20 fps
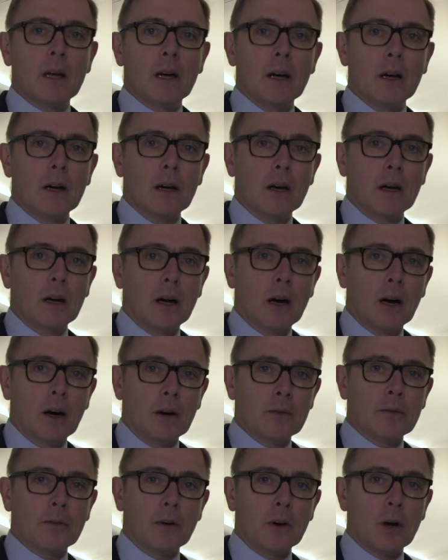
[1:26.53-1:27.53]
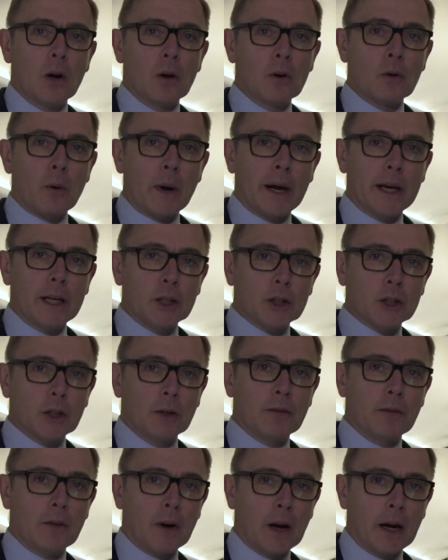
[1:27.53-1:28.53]
of a long-range
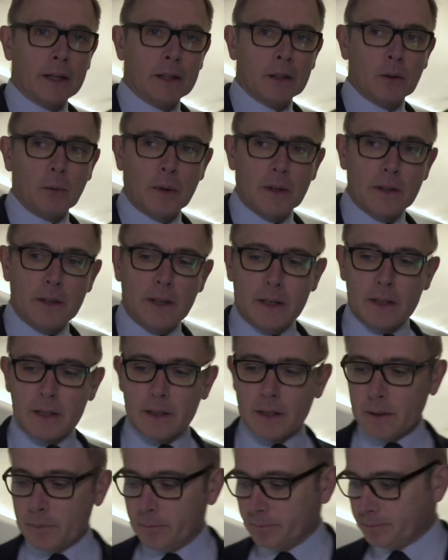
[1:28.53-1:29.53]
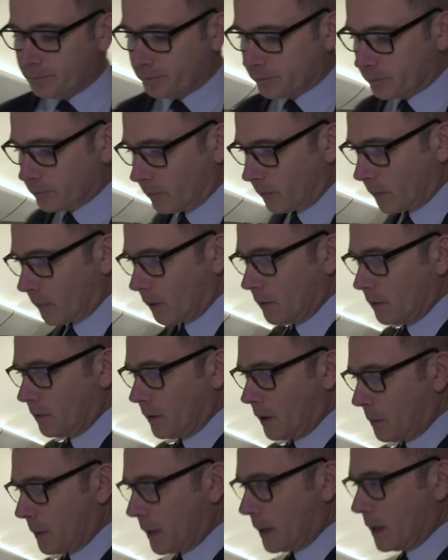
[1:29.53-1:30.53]
flight with this
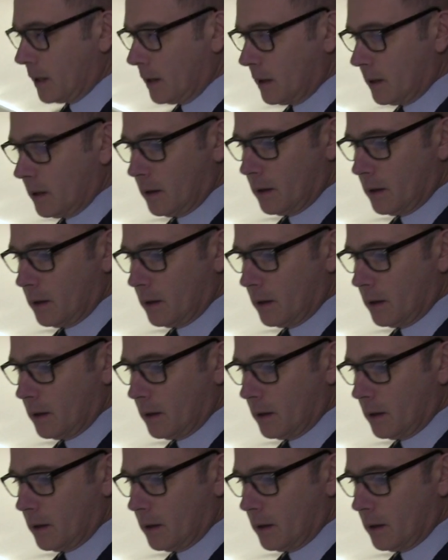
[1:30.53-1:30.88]
very